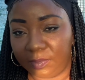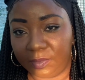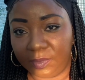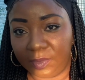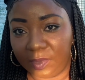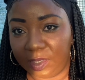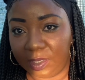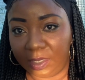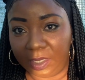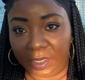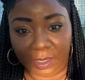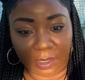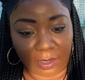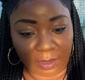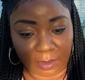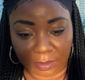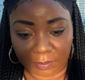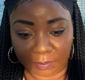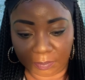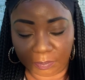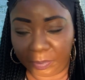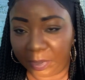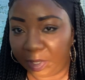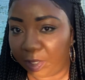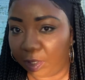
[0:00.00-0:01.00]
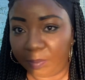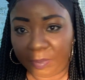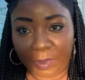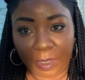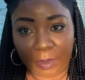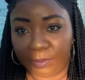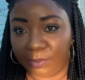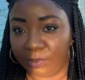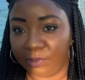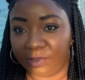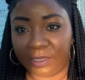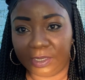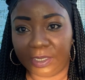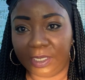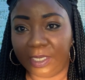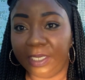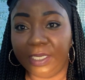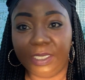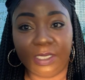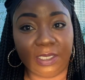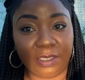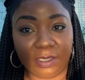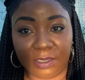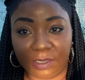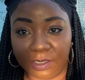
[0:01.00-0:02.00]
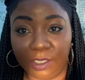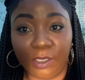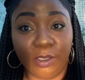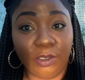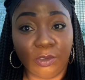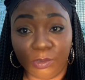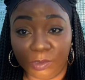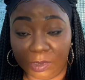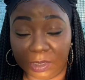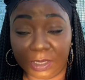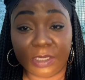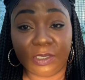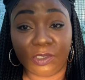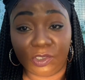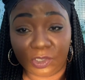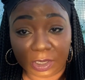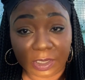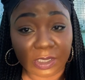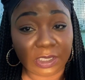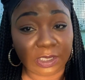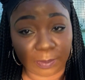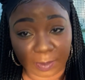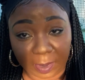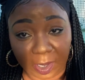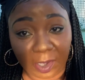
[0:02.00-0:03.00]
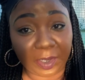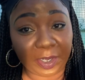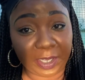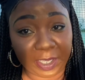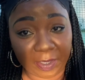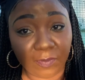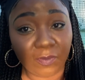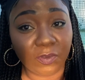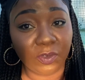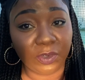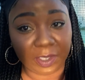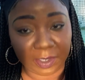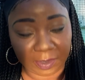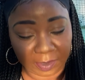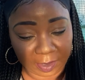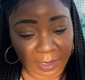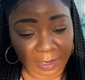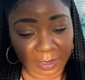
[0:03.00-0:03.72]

yeah, bell peppers and onions goes in just about everything.